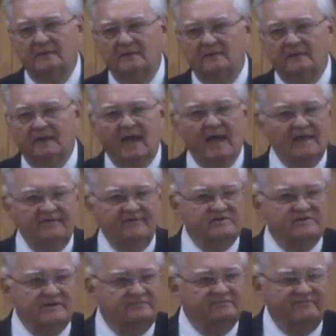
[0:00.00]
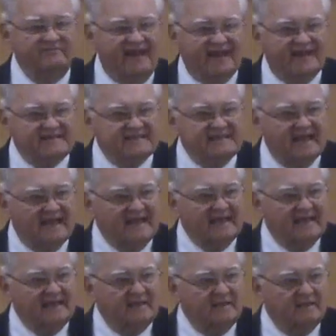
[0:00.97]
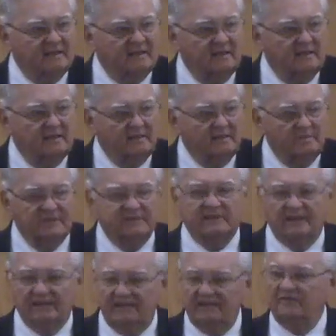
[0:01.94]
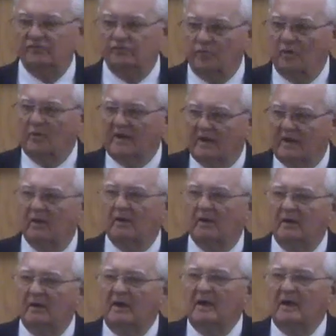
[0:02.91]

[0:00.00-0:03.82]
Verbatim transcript: Not live in some fantasy land, but to live where we are.